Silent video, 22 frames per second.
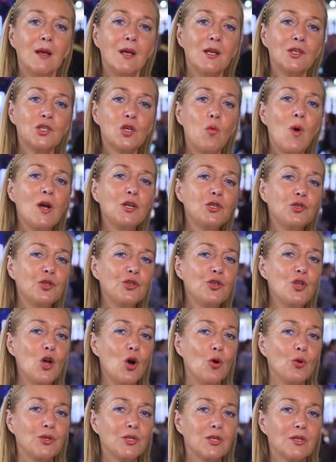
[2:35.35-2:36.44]
So one should
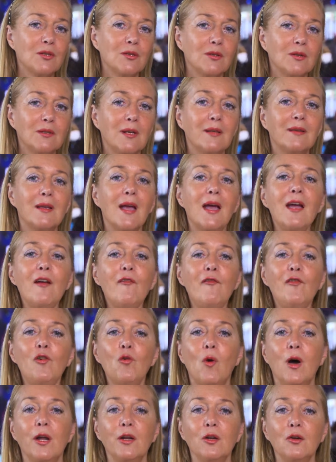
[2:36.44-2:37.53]
note that
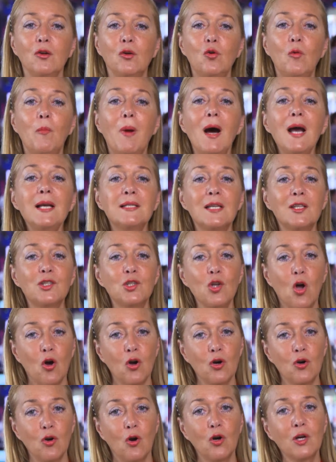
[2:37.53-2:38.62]
everyone who buys a
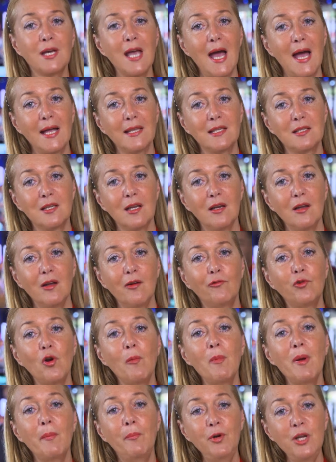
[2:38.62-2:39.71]
dog or cat
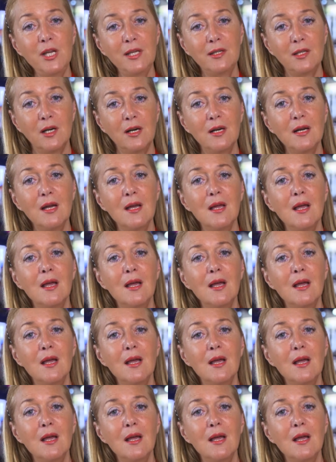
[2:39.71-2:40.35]
from a breeder